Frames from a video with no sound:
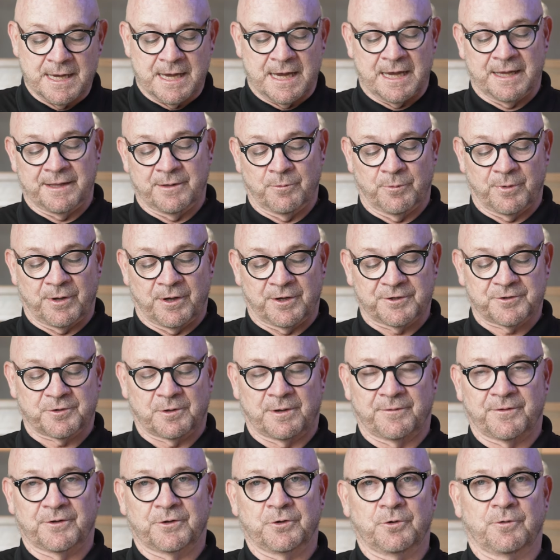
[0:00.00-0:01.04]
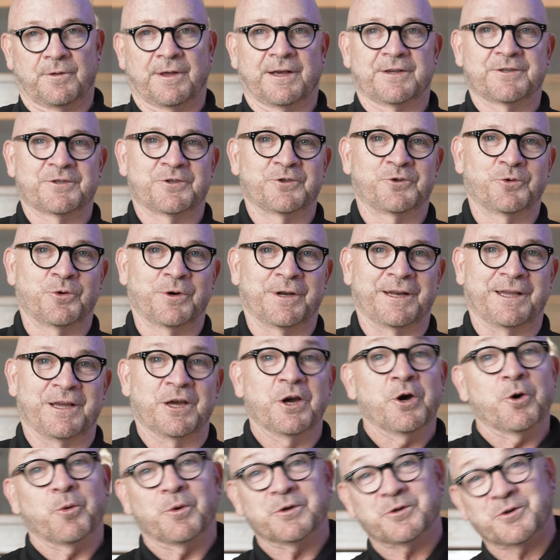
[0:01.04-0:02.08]
And then we also have the 2020,
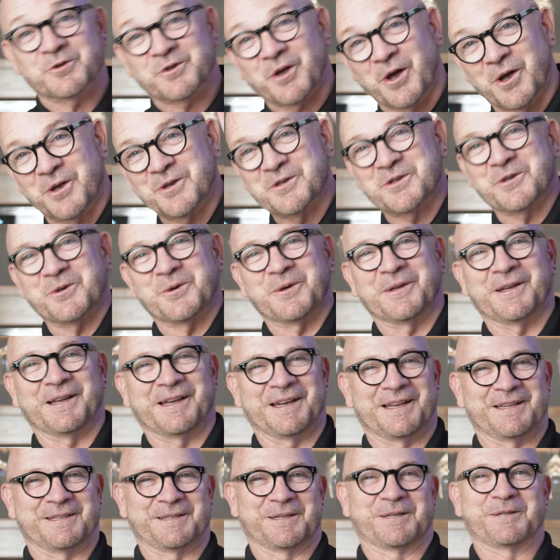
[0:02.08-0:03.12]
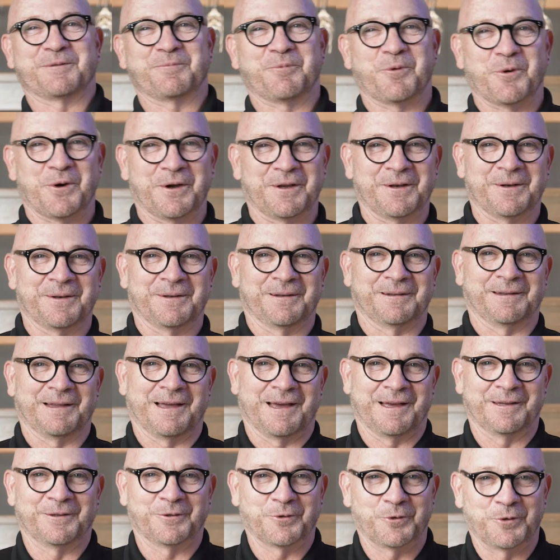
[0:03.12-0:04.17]
which was also a 96-point
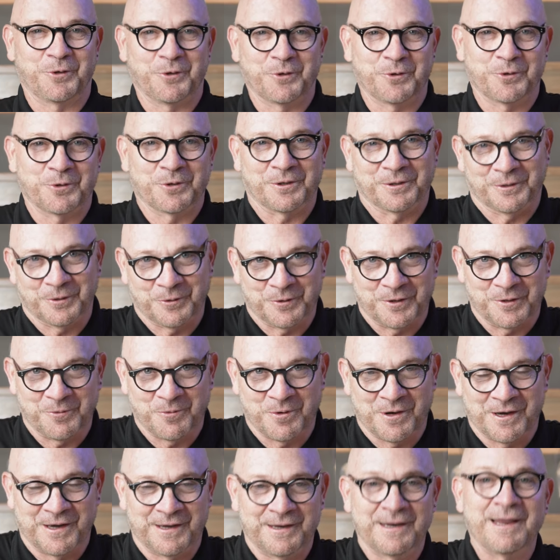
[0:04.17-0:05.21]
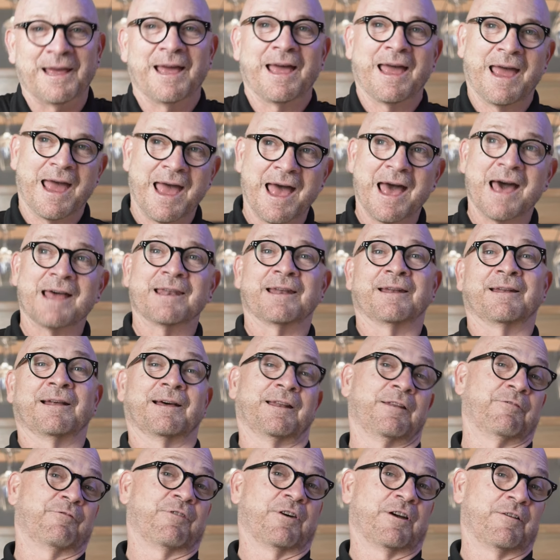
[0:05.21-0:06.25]
Antonio Galloni wine and a
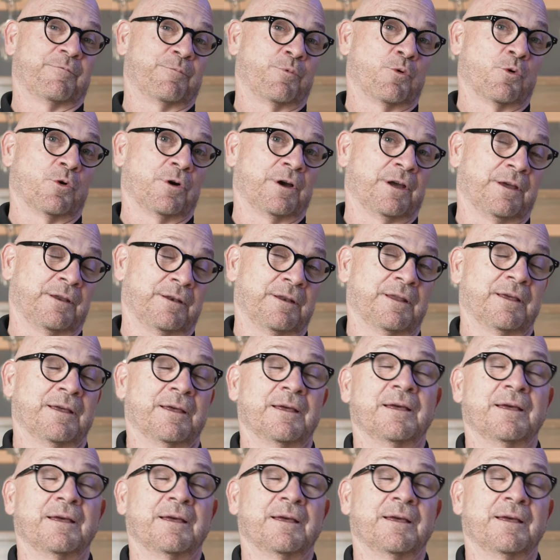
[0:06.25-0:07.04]
95-point